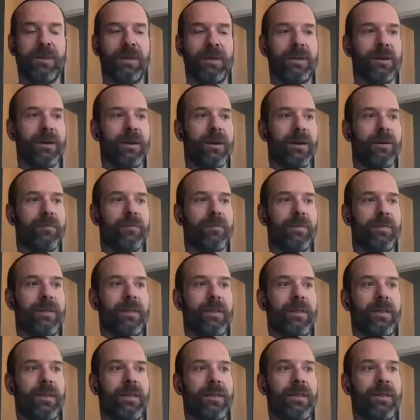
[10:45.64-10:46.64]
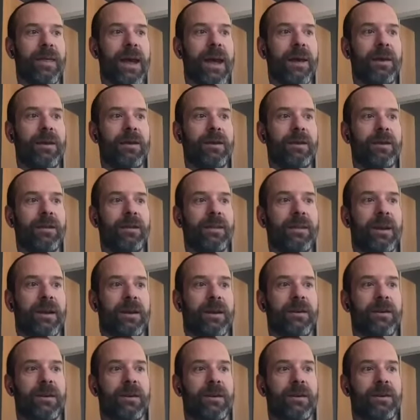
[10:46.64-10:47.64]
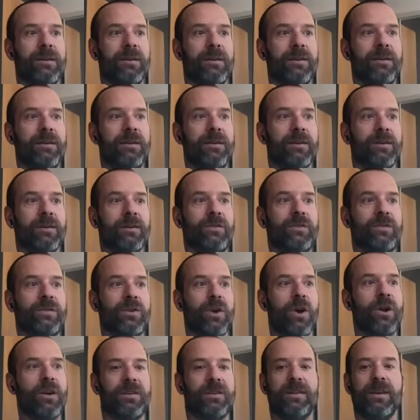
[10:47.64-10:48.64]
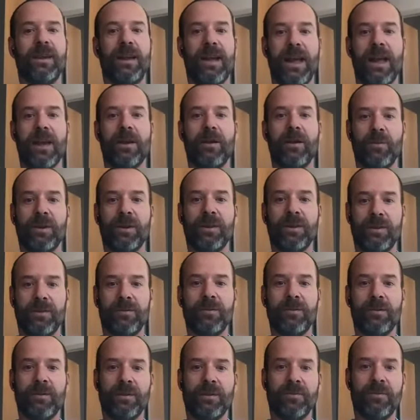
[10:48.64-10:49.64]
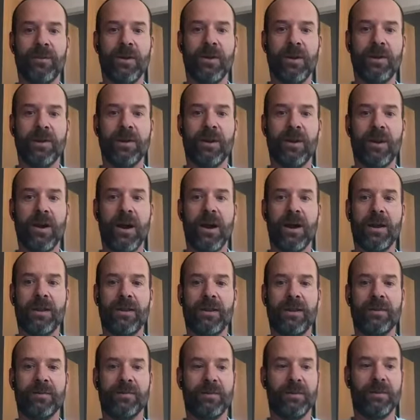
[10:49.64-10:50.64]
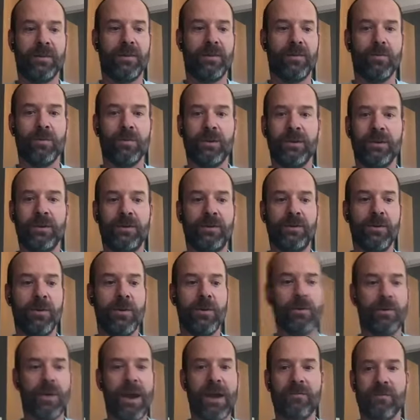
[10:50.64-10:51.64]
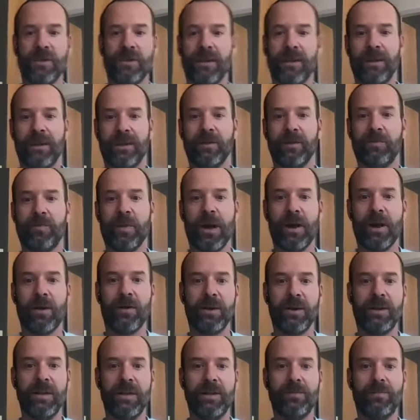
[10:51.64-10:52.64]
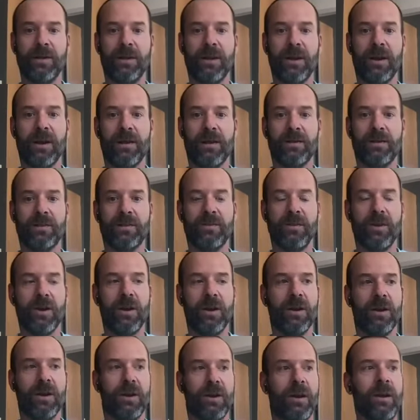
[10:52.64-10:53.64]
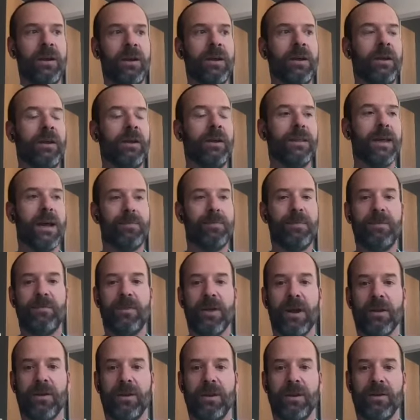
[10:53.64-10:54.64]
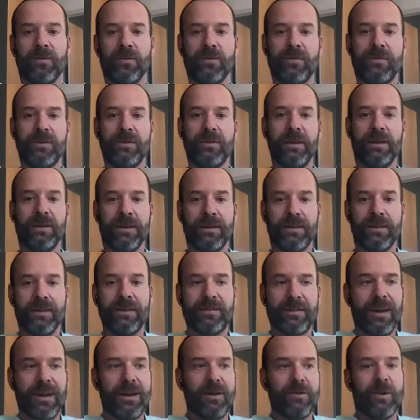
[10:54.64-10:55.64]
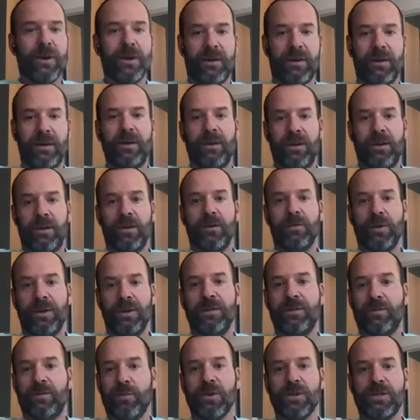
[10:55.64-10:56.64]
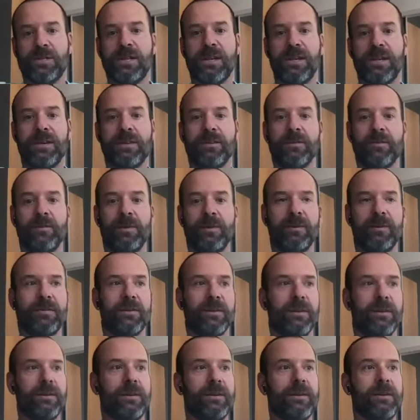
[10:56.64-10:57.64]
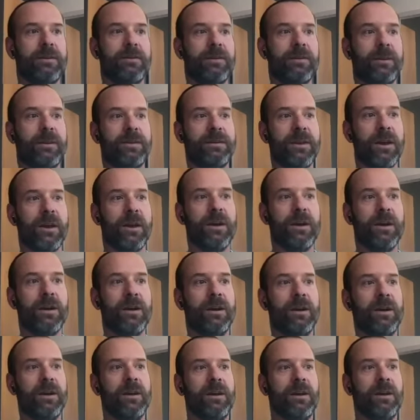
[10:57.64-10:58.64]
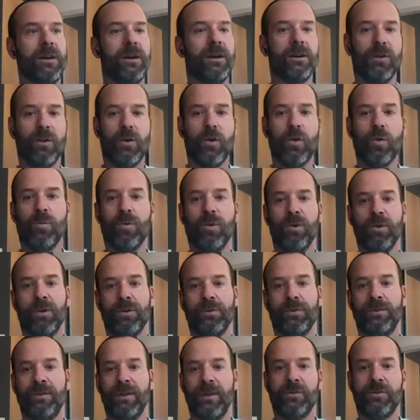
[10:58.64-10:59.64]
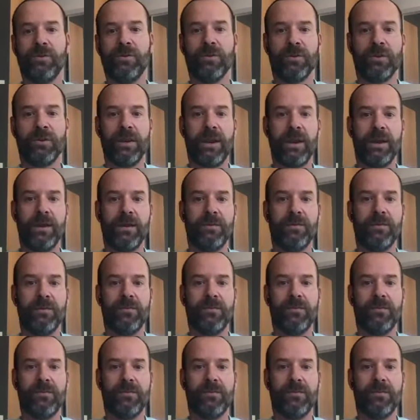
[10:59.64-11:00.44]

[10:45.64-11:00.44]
that could start today with a very young audience and then do everything in its power to keep the audience young, that'd be very interesting. And that's kind of what esports is. I mean, it's a young global digital native